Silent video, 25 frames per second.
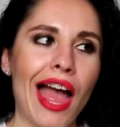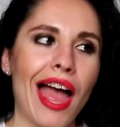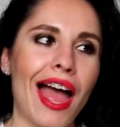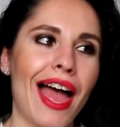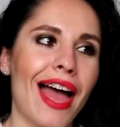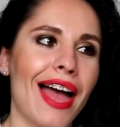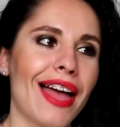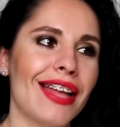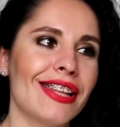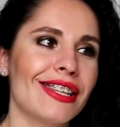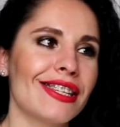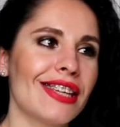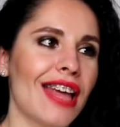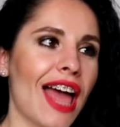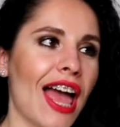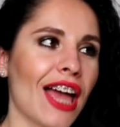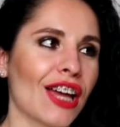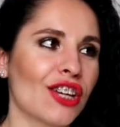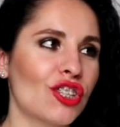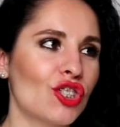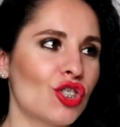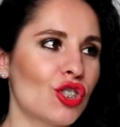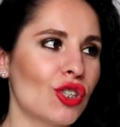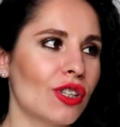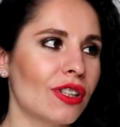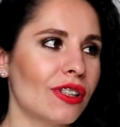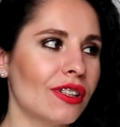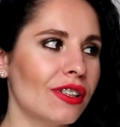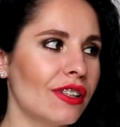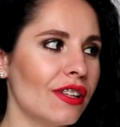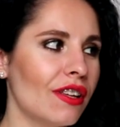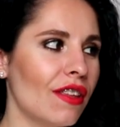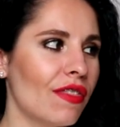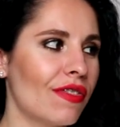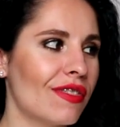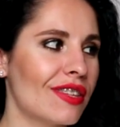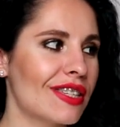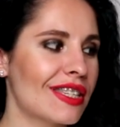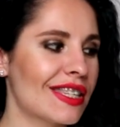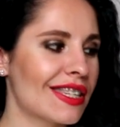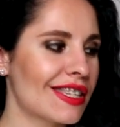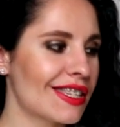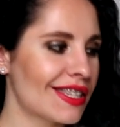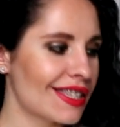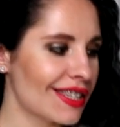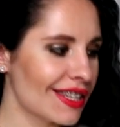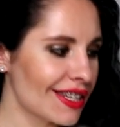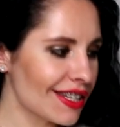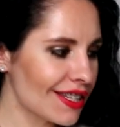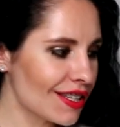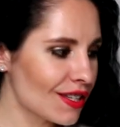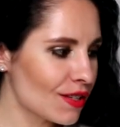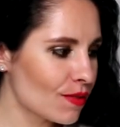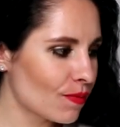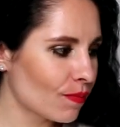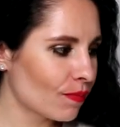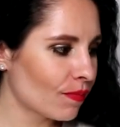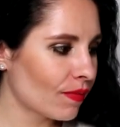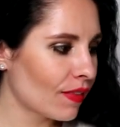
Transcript: And actually, this is it.